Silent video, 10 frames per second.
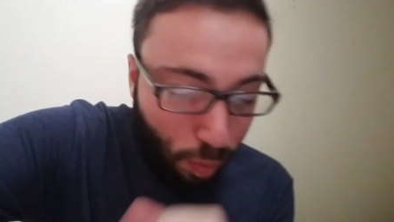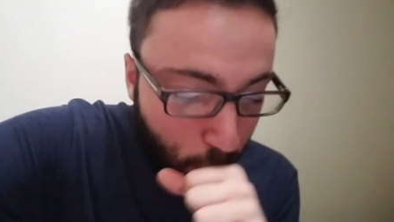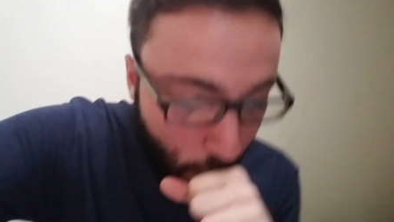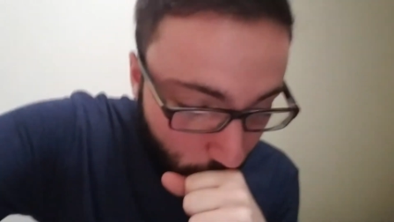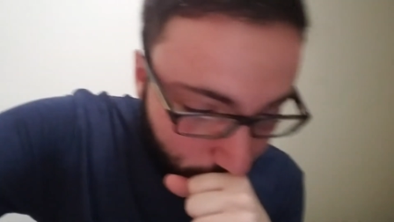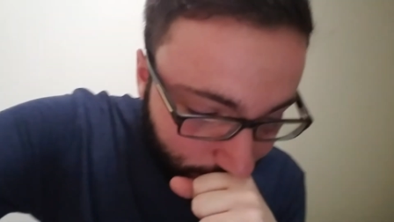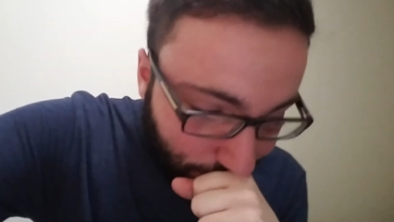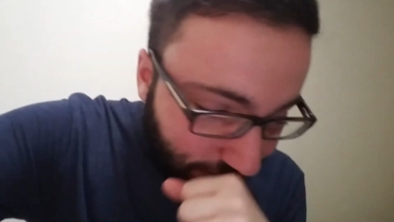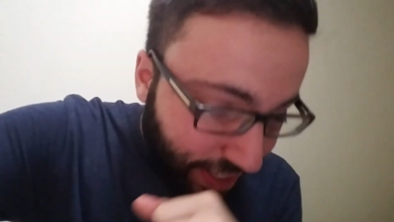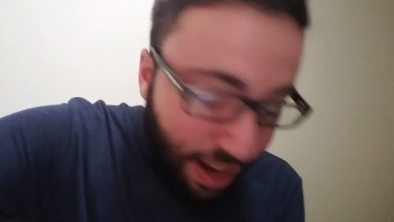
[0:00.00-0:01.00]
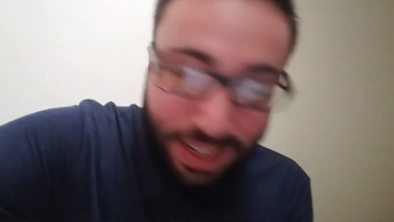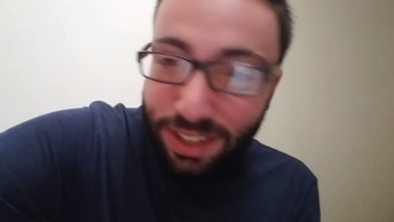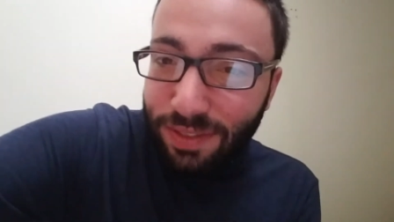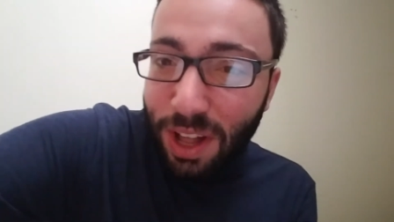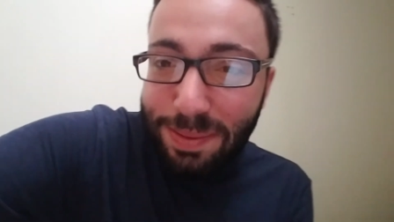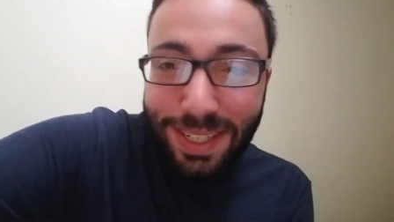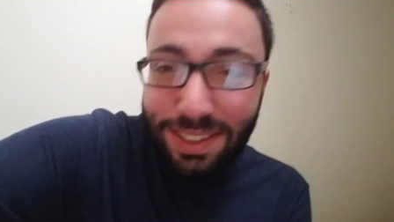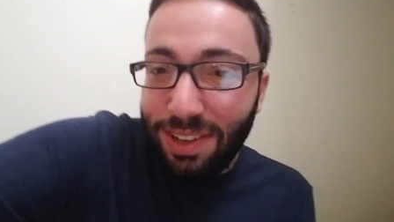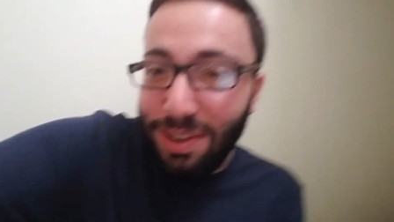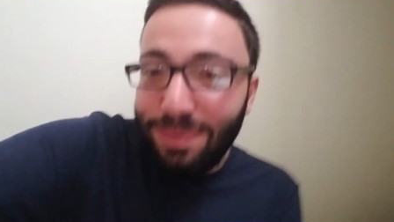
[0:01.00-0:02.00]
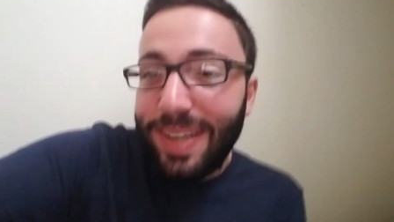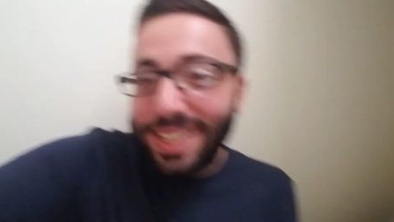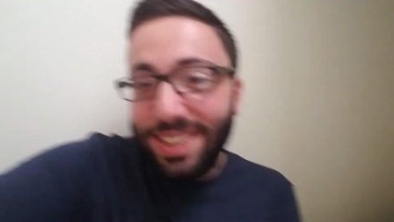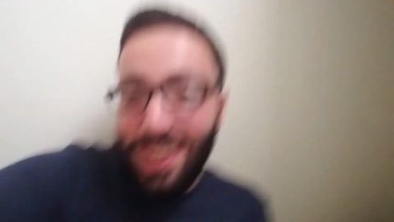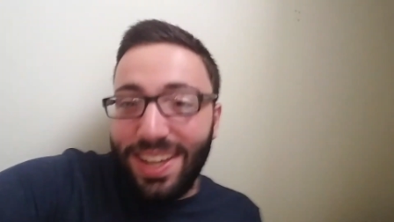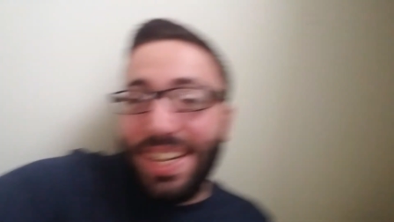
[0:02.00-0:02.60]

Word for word: I'm gonna vomit. Oh my god.